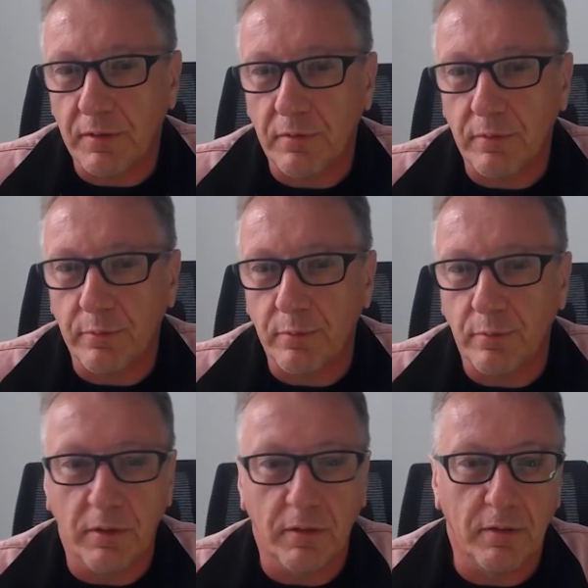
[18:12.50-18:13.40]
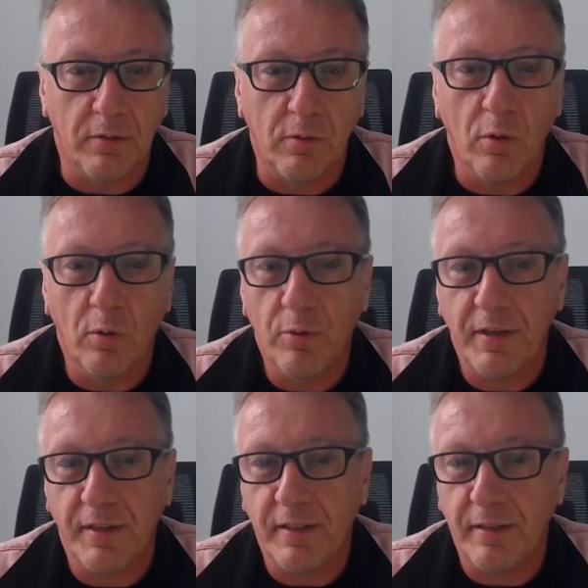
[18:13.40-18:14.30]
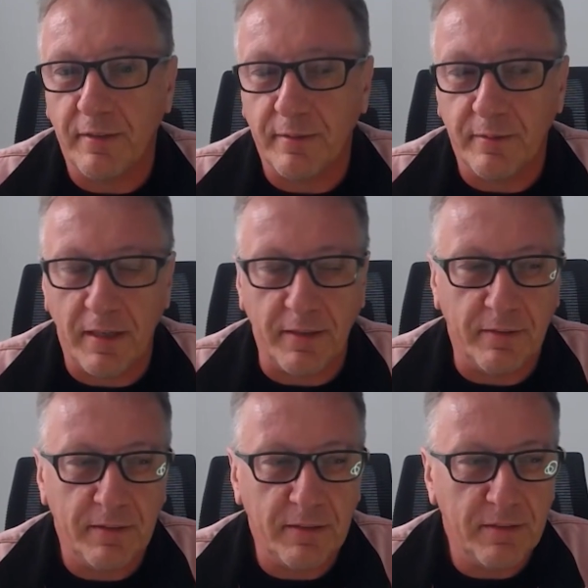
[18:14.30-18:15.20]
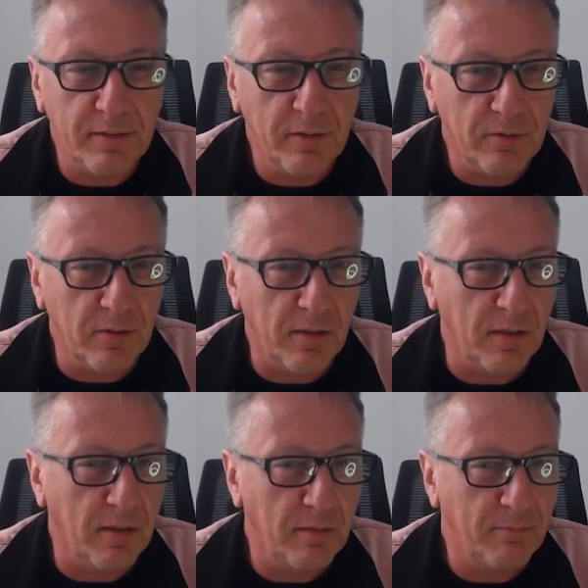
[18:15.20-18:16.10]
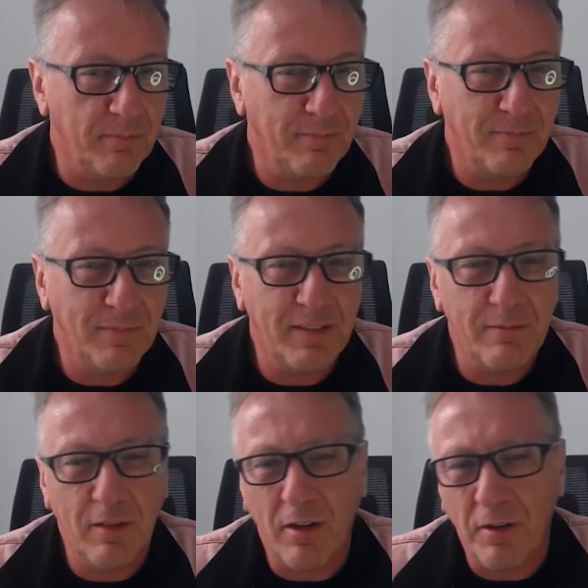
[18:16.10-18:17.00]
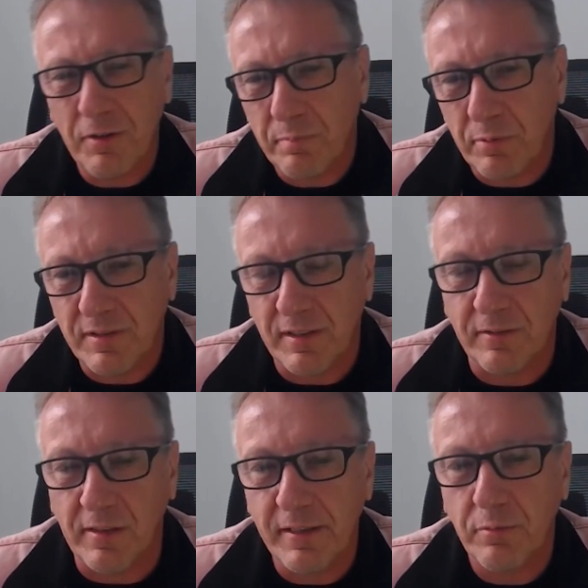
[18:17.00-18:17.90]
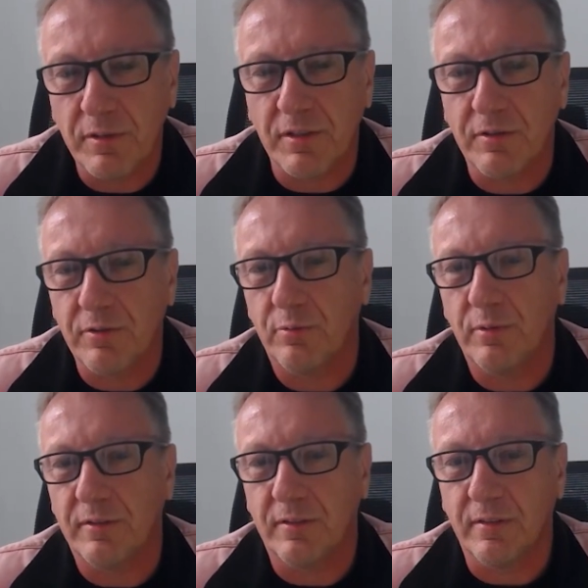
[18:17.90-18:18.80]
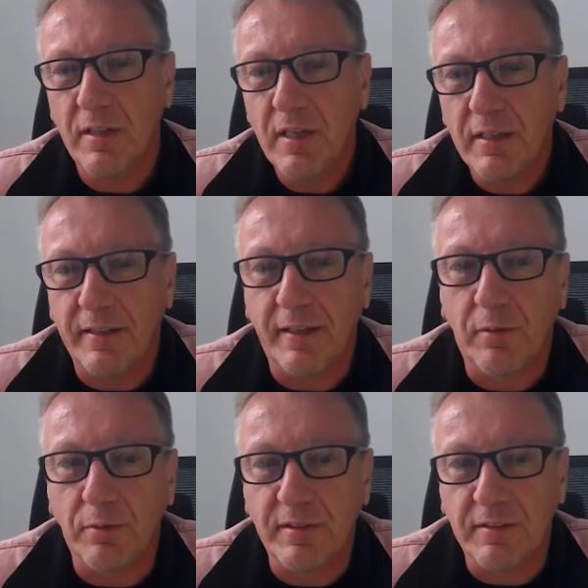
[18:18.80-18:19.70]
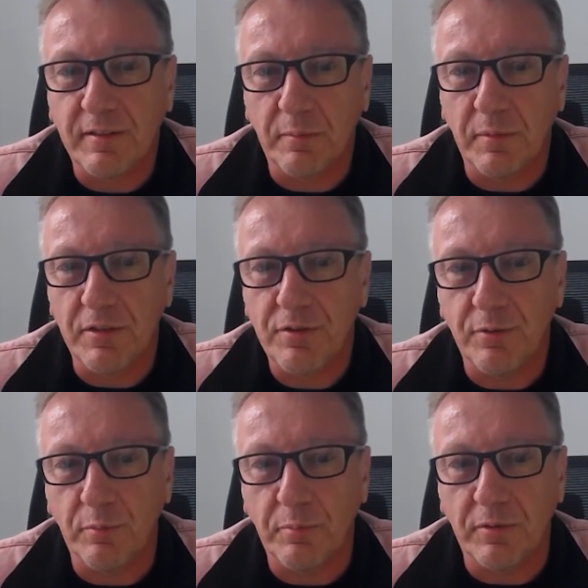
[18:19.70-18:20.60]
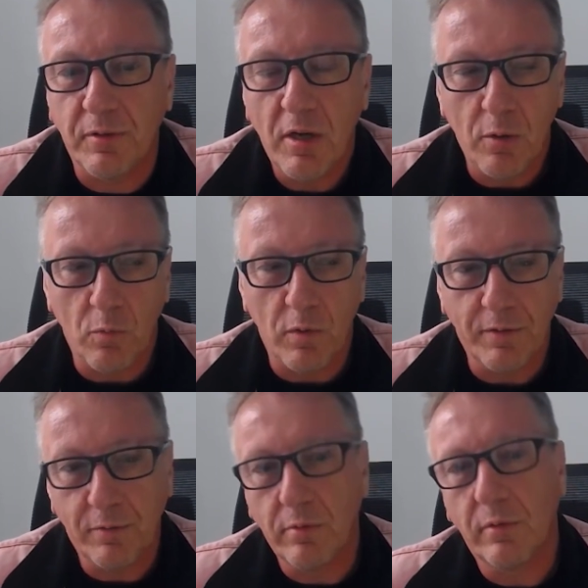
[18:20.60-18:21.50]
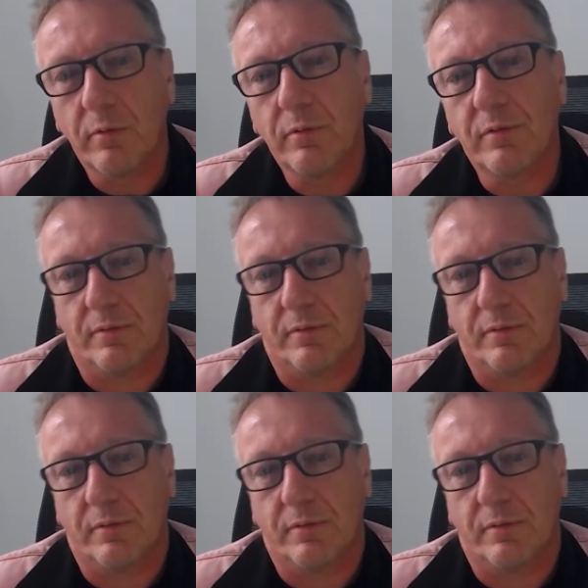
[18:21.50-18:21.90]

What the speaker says: you load any, and this is not 100% a language issue, it's an ecosystem issue, but when you load,